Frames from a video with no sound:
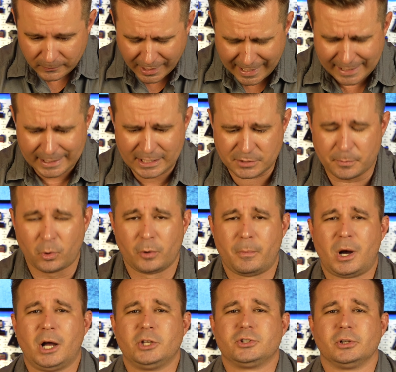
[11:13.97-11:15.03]
and it is more
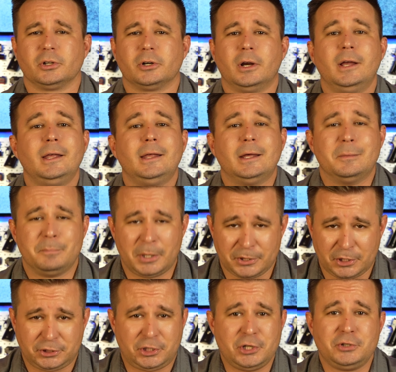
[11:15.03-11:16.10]
modular, but
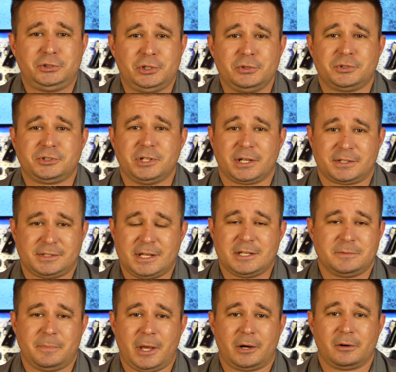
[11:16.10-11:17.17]
the 226
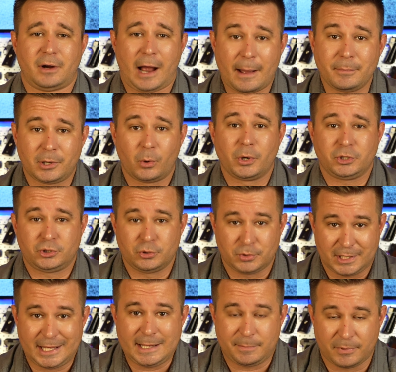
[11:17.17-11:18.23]
is better. I'm going to
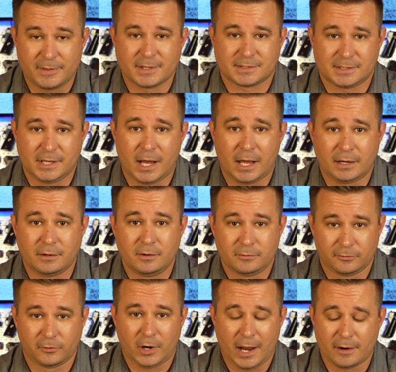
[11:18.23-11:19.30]
keep this gun
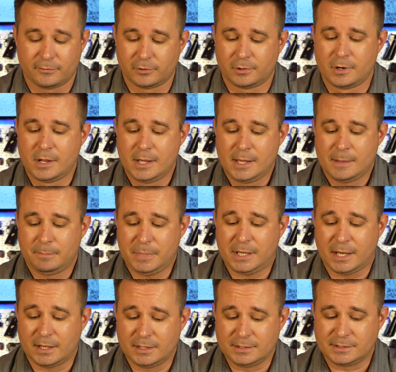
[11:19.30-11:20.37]
forever
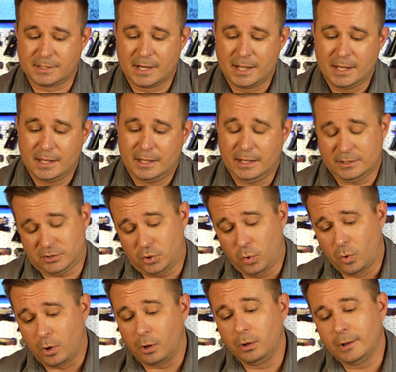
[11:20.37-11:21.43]
because it's
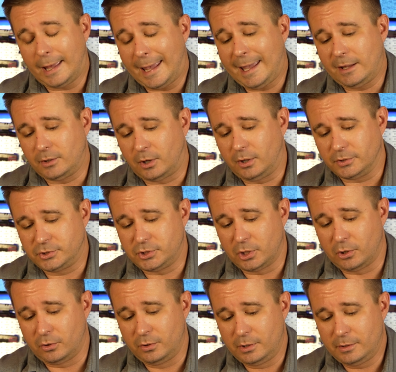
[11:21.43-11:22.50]
cool, and
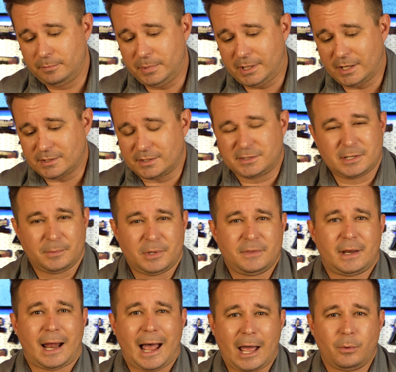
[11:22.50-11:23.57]
also because it's something
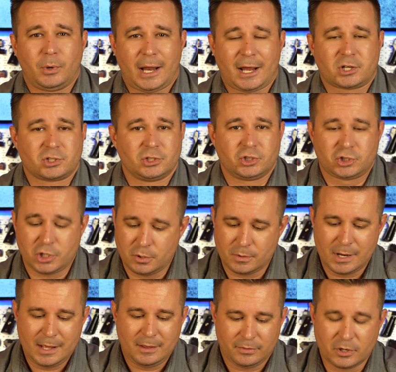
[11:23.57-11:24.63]
that I would actually shoot.
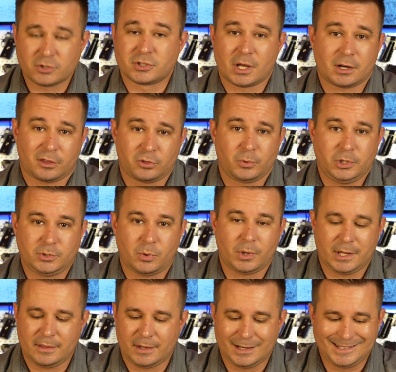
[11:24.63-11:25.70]
There's not a
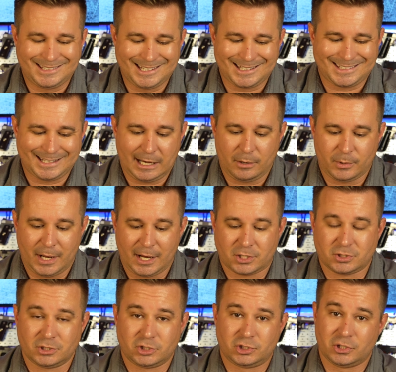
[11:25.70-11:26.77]
320 that exists that I would
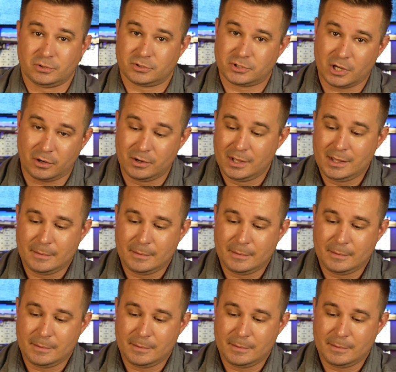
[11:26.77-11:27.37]
actually shoot. So